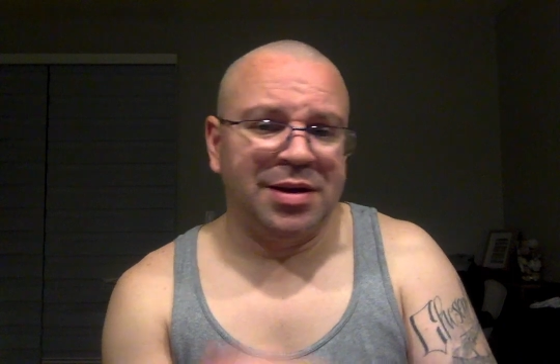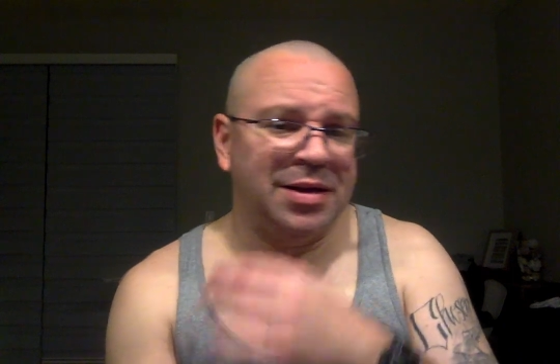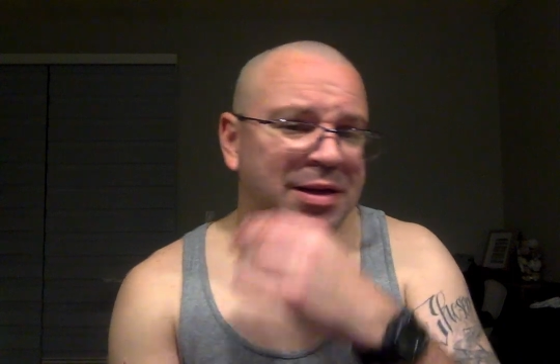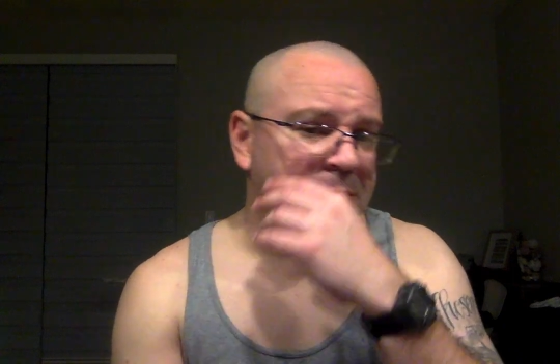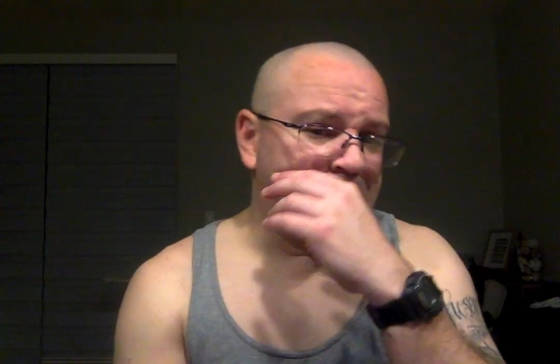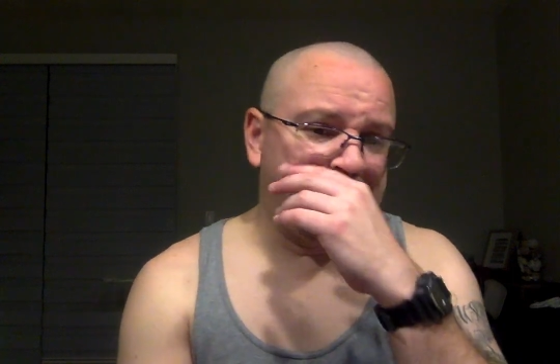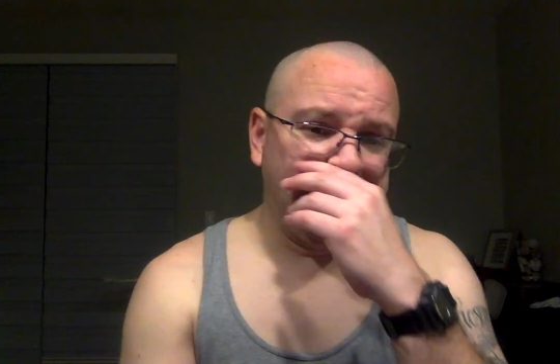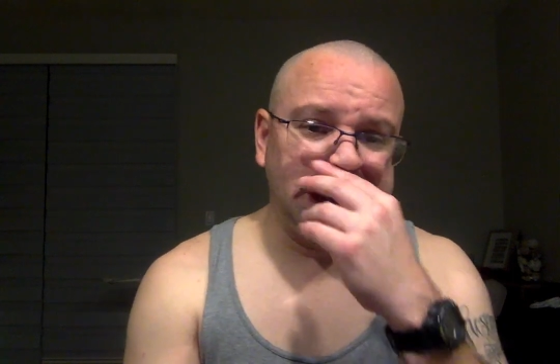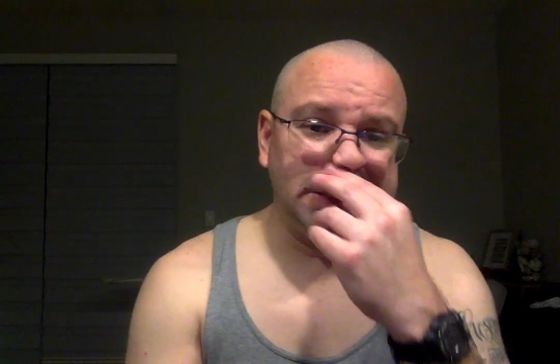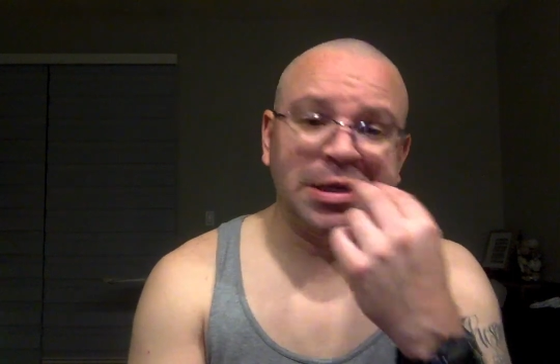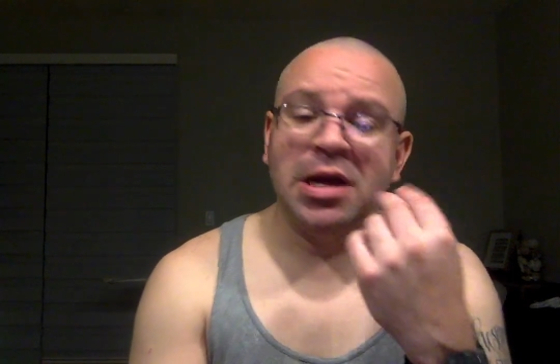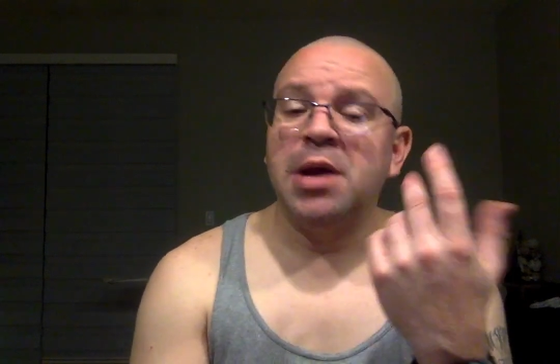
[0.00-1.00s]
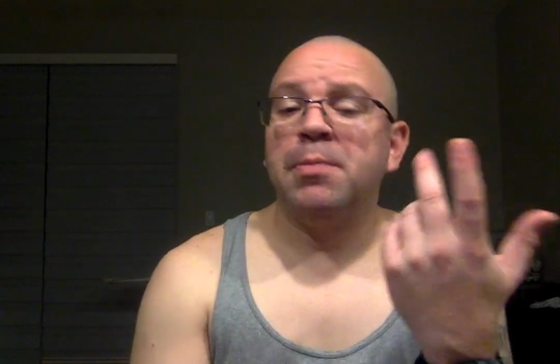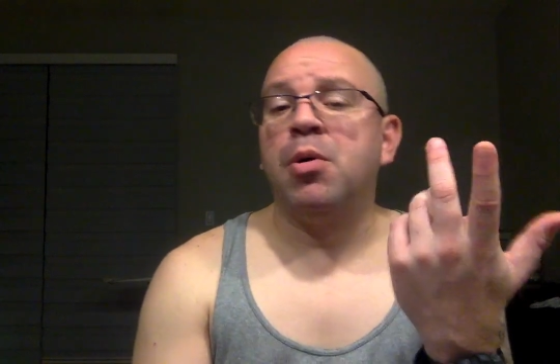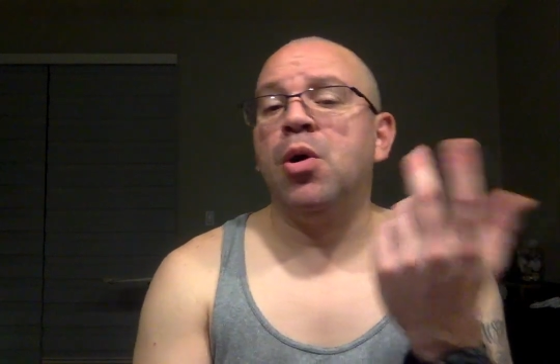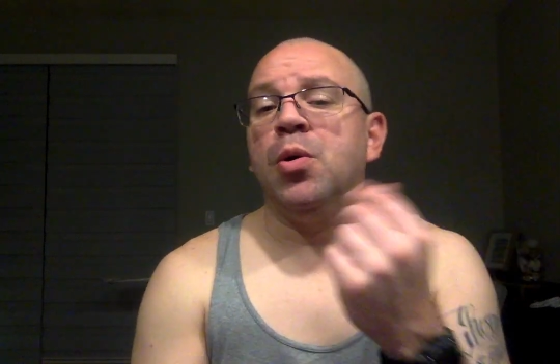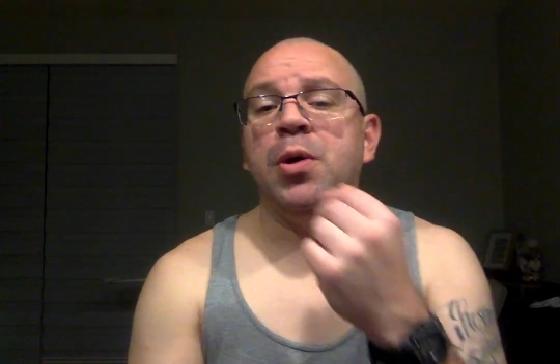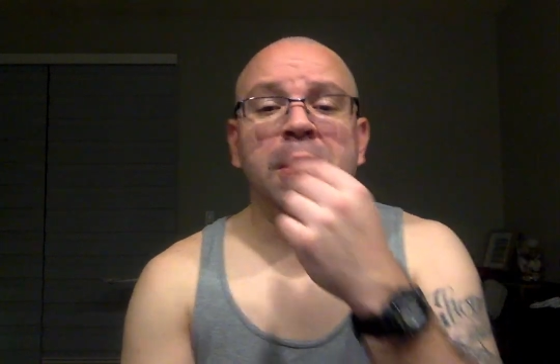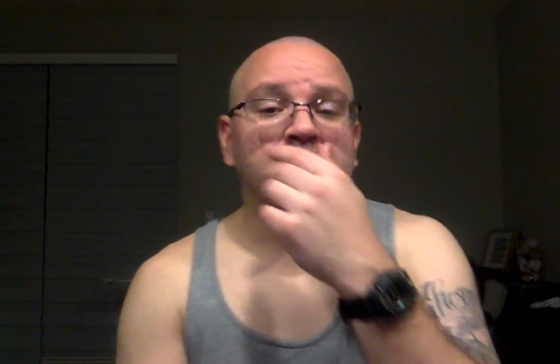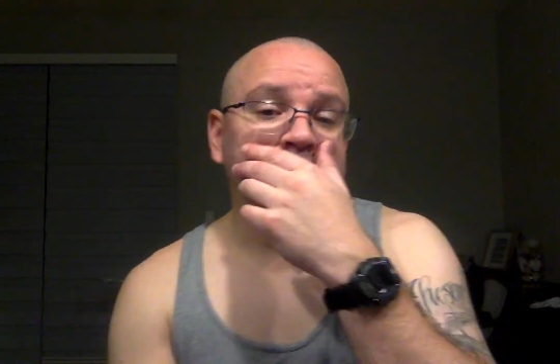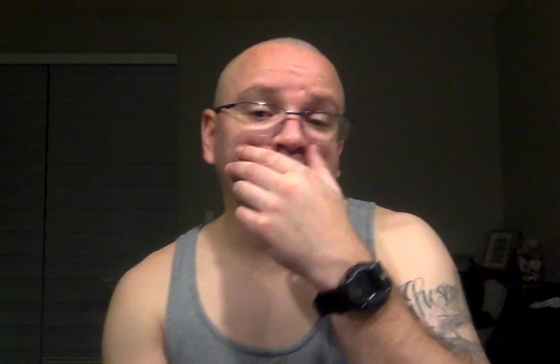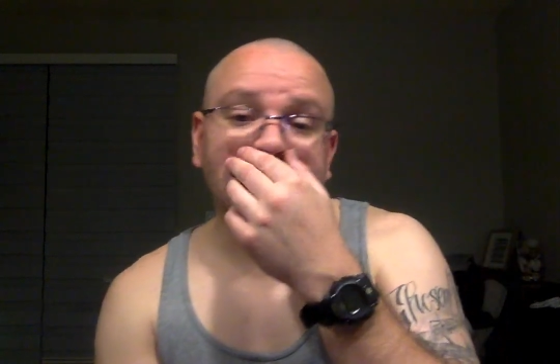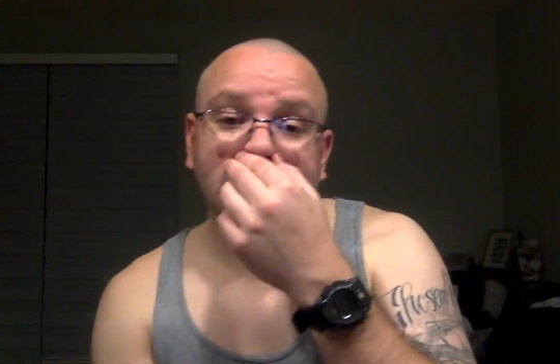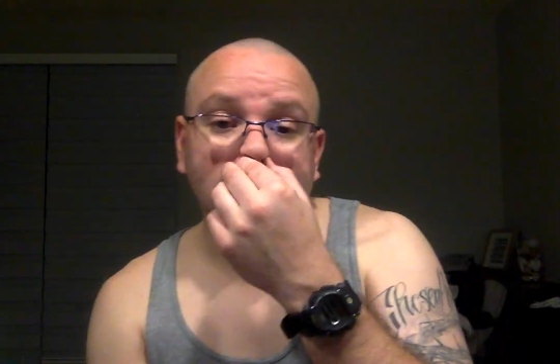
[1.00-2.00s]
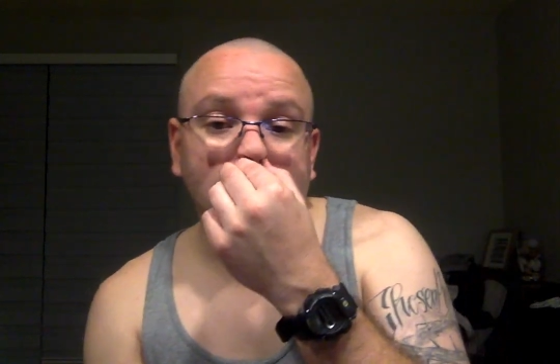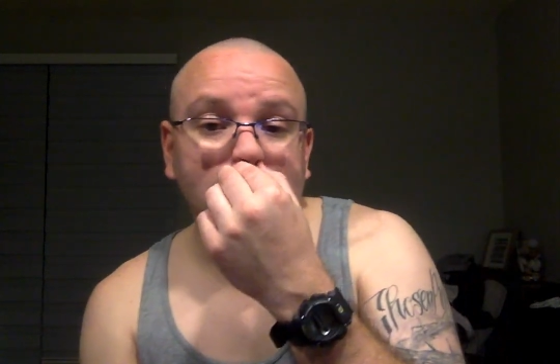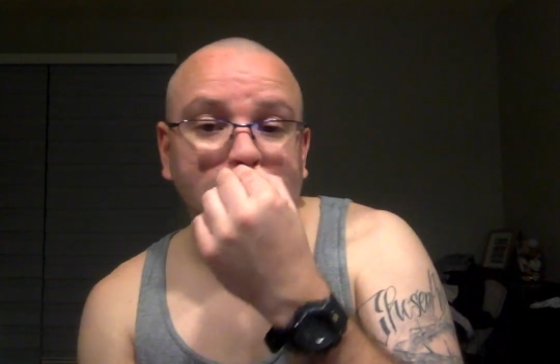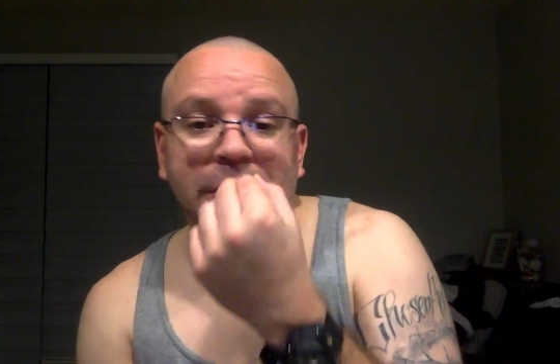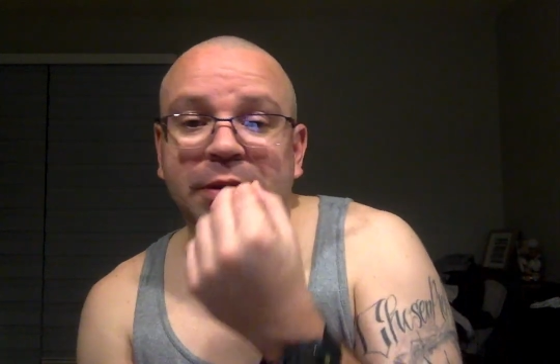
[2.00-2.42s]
Nigga, please. Bro, dude,